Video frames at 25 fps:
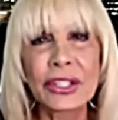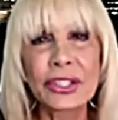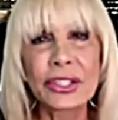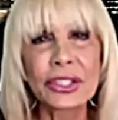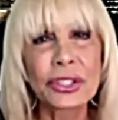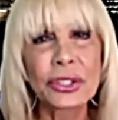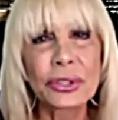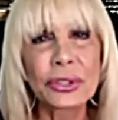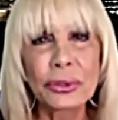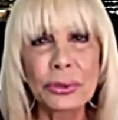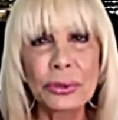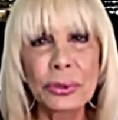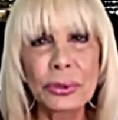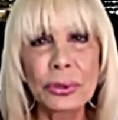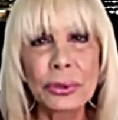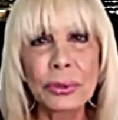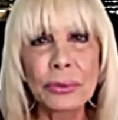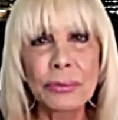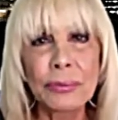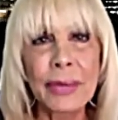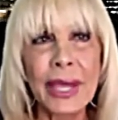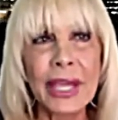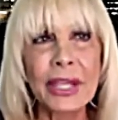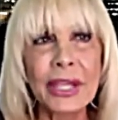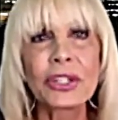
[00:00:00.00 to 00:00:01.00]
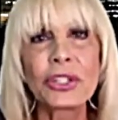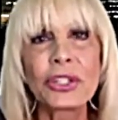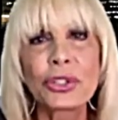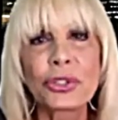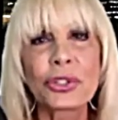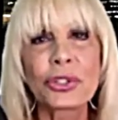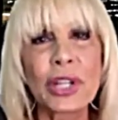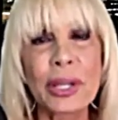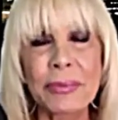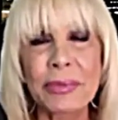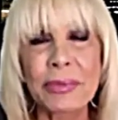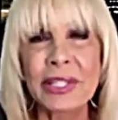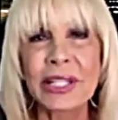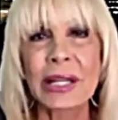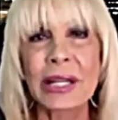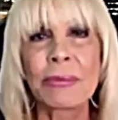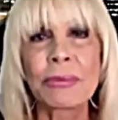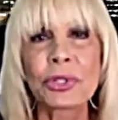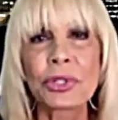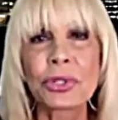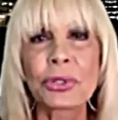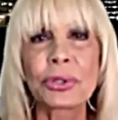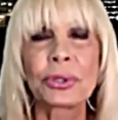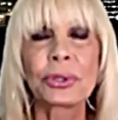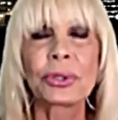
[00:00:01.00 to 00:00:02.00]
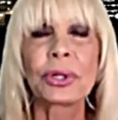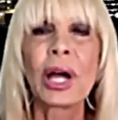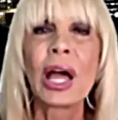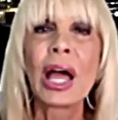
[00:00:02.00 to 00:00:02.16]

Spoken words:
to make your dreams come true?